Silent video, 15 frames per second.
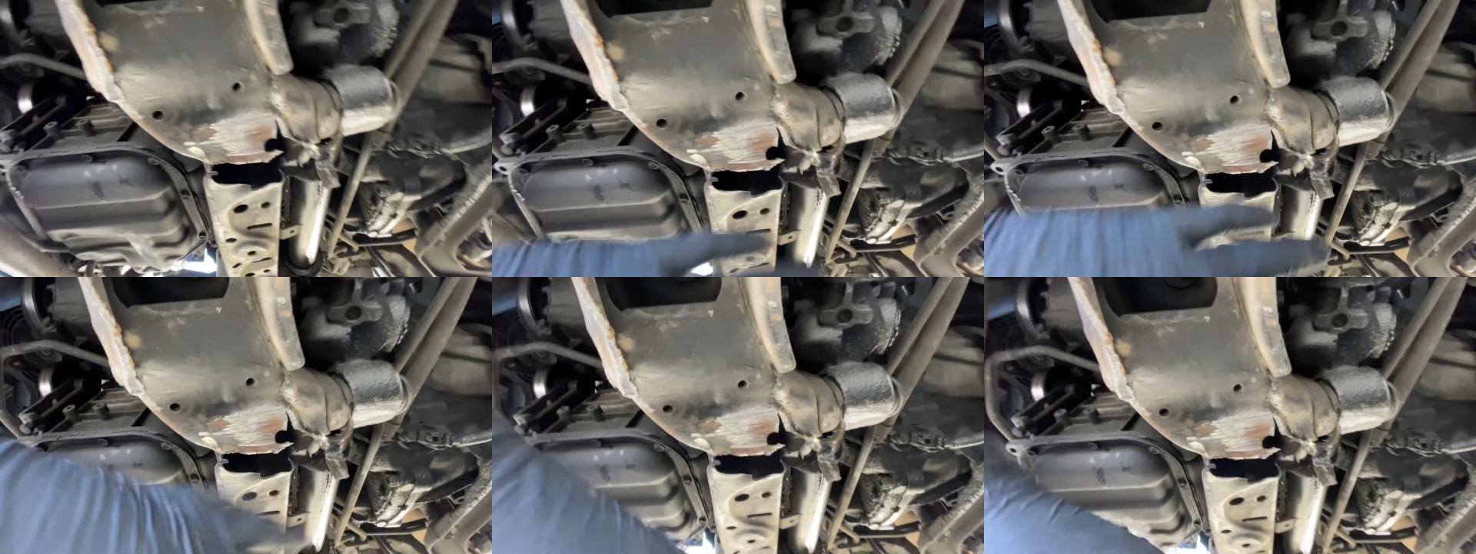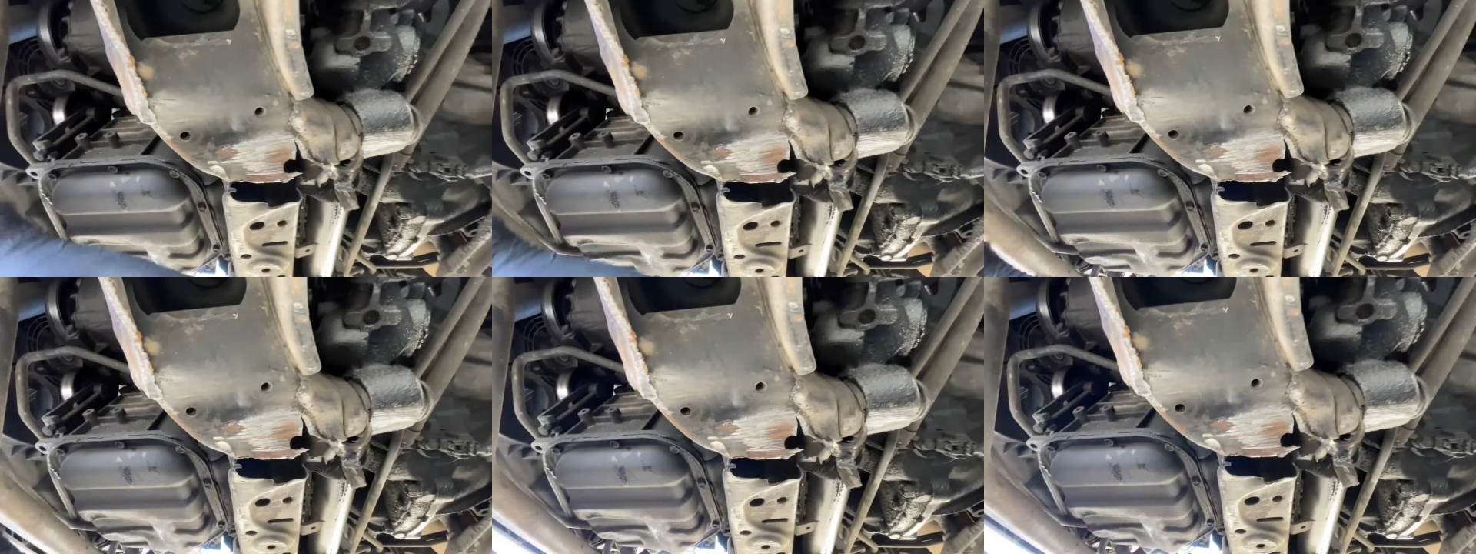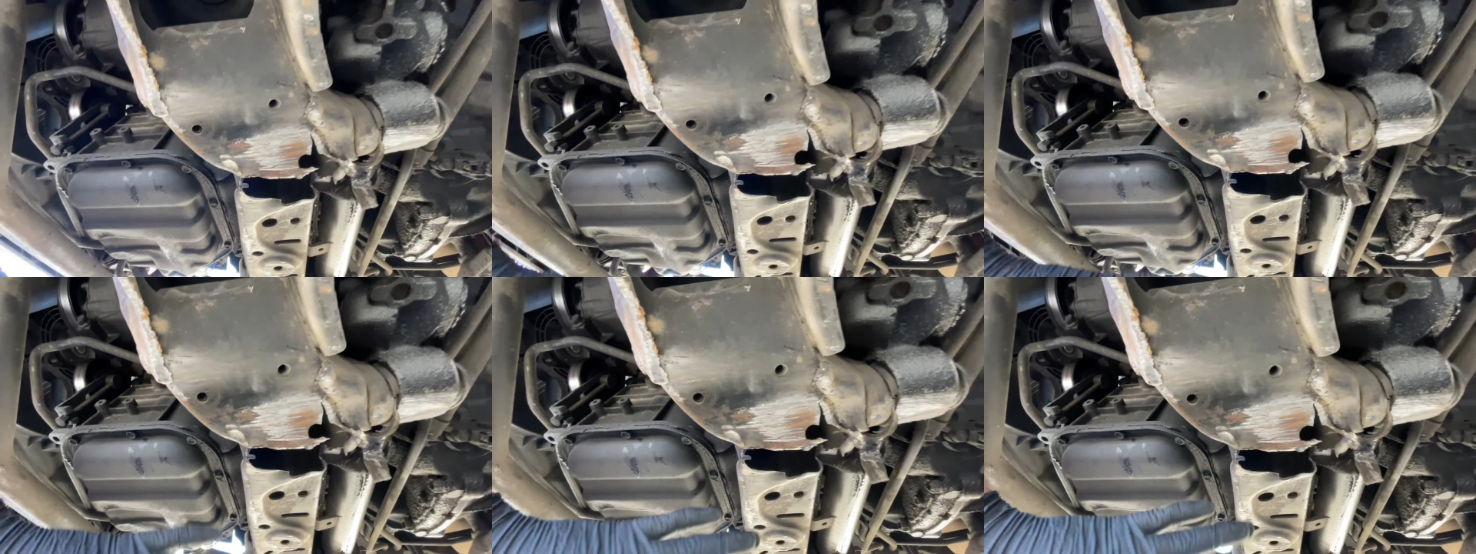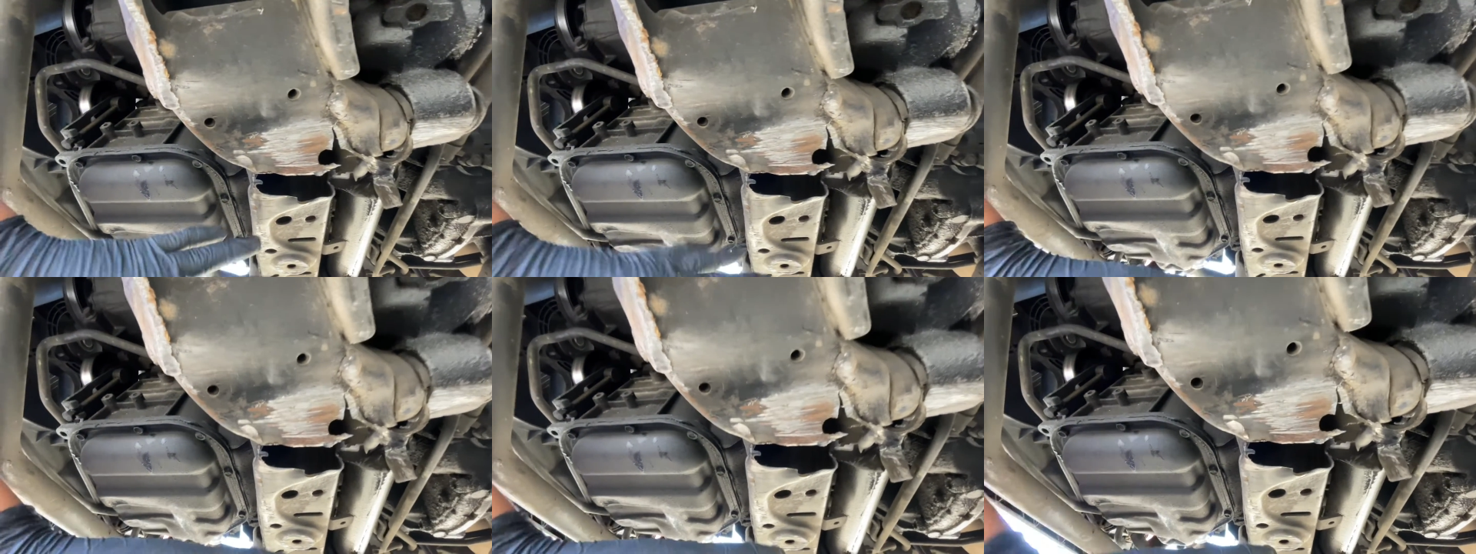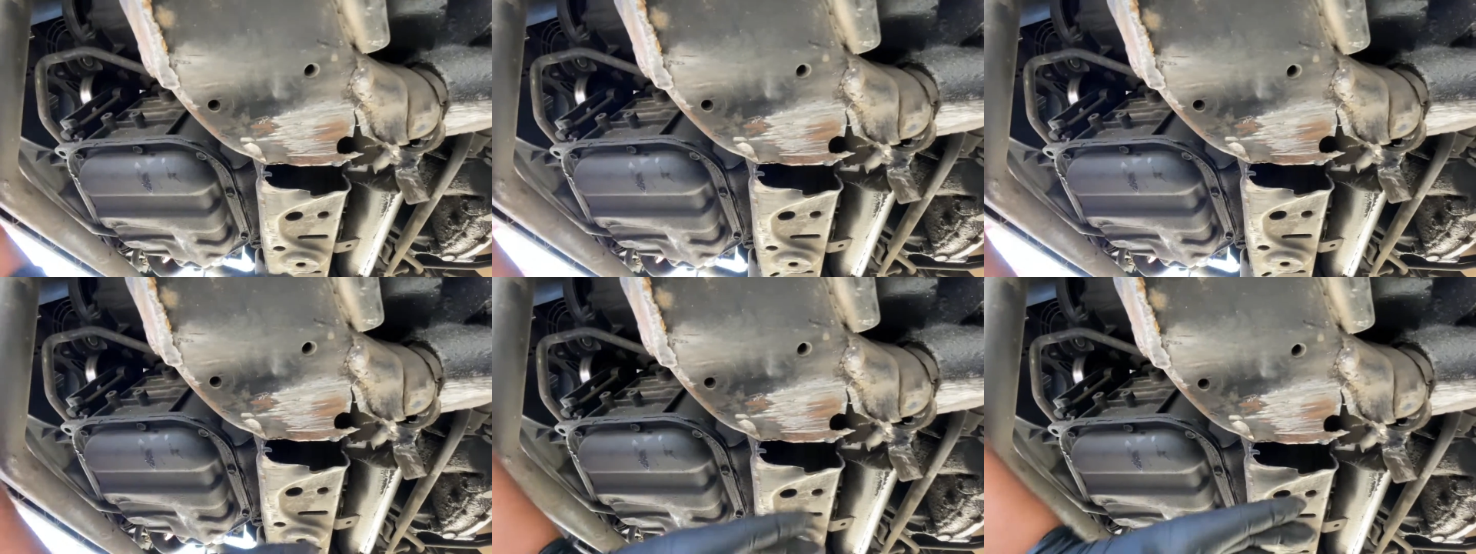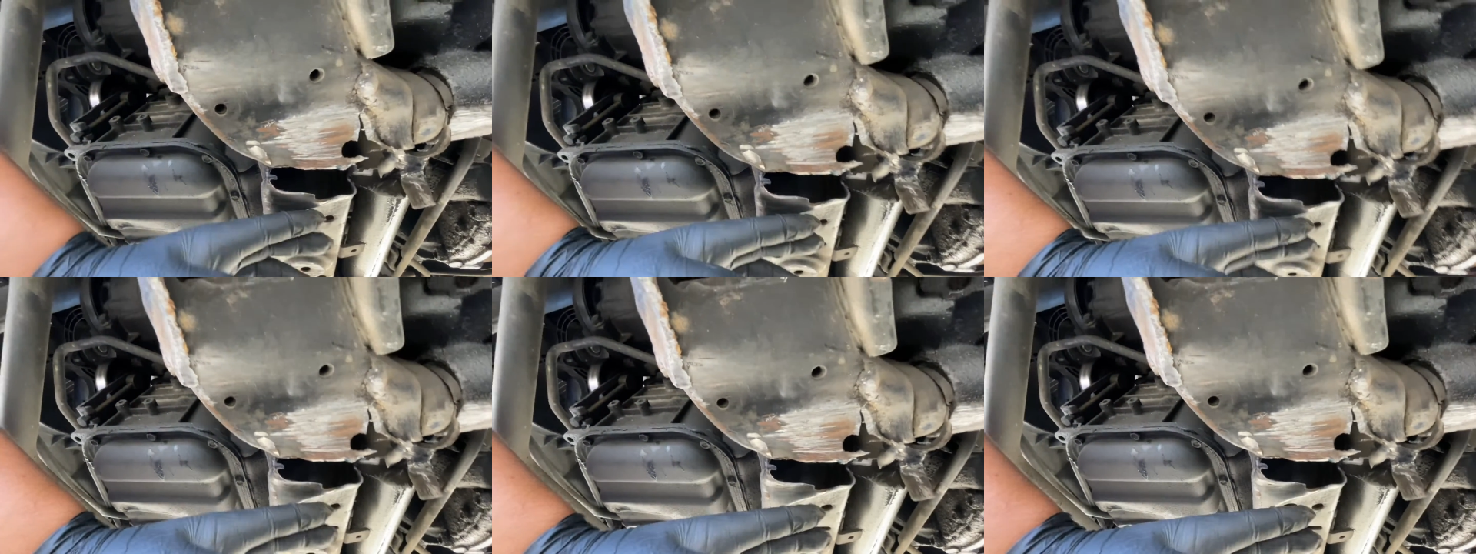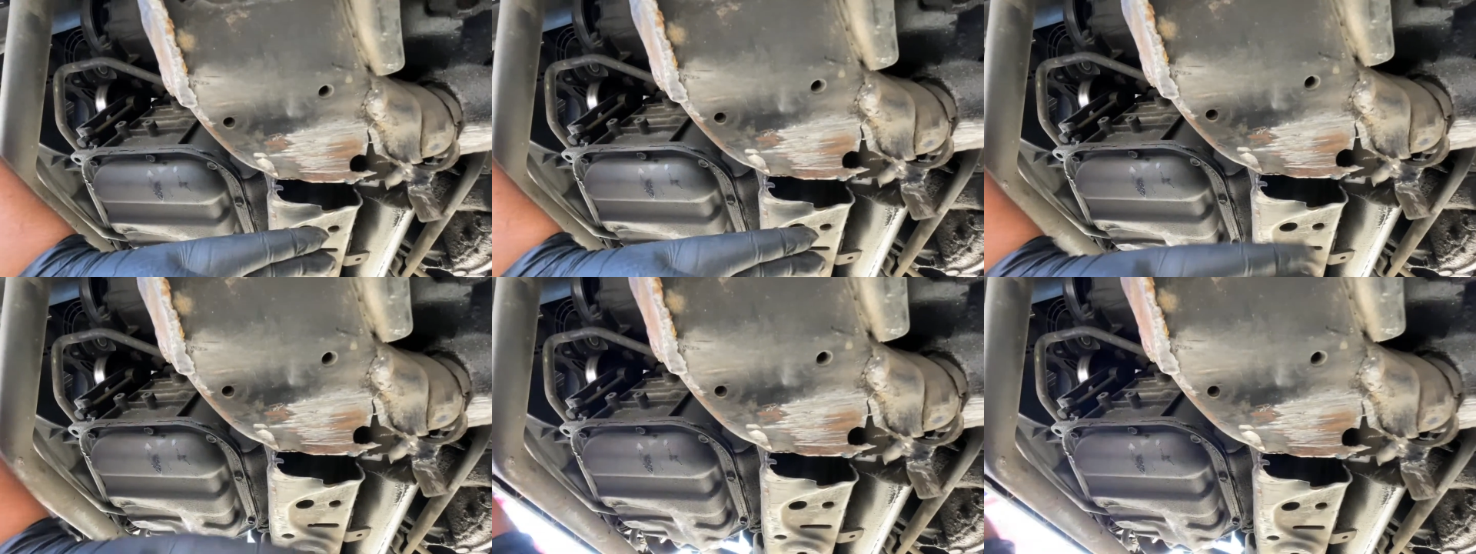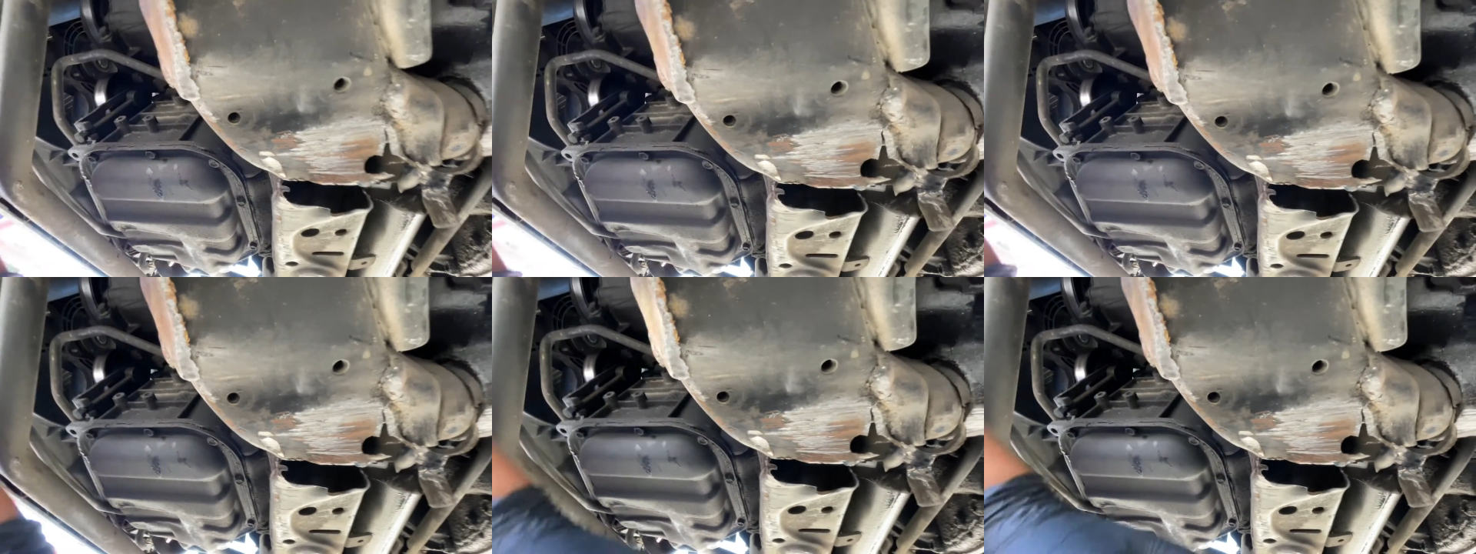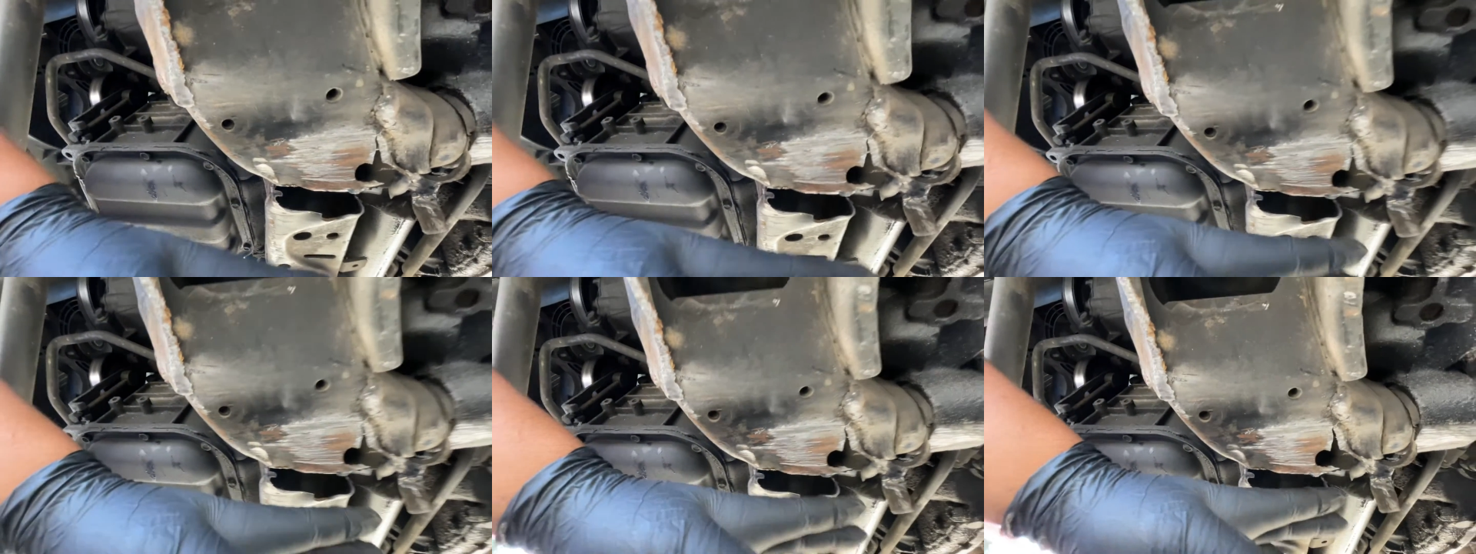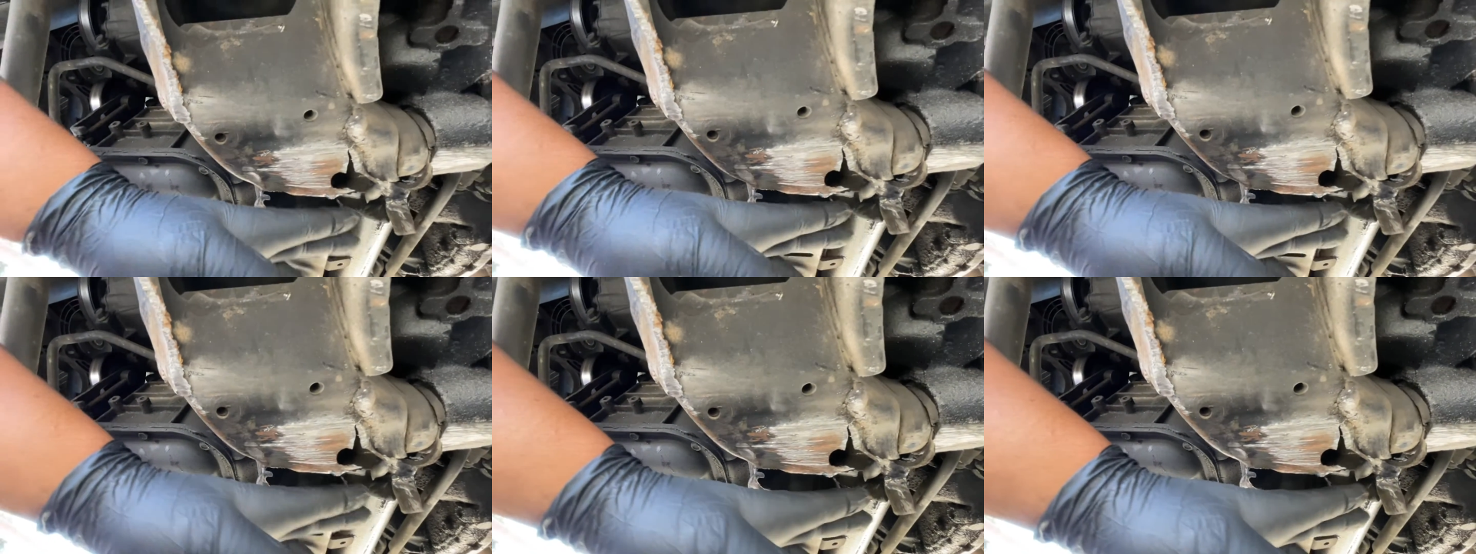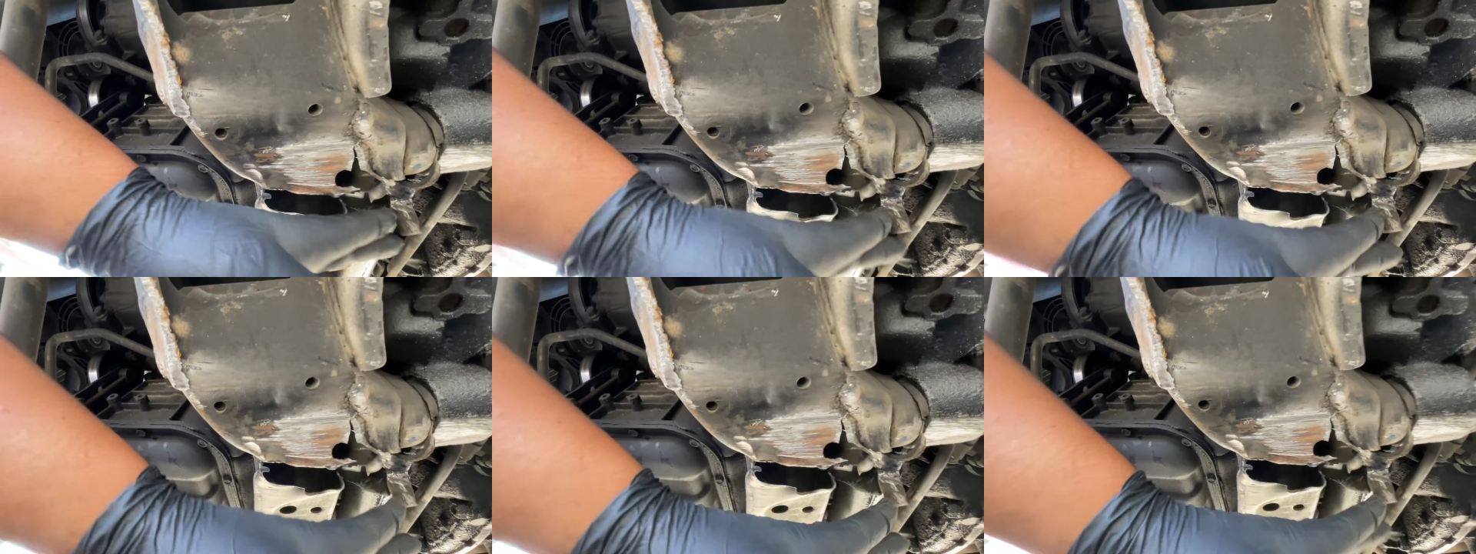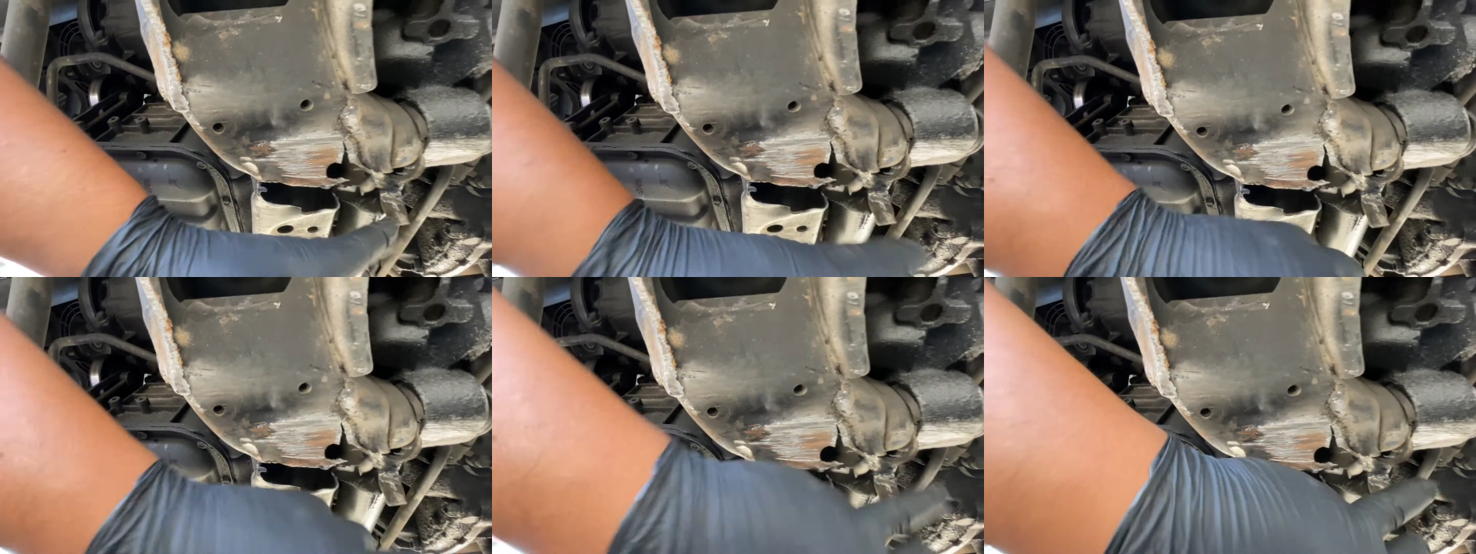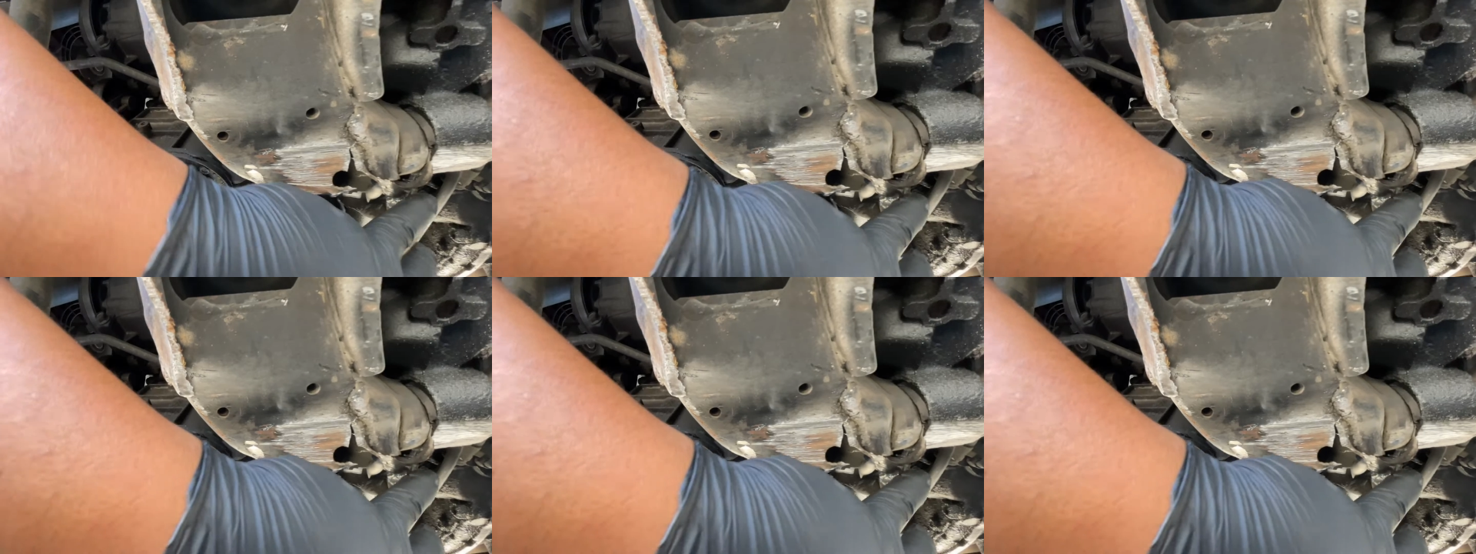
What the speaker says: Nobody's mouth can be seen.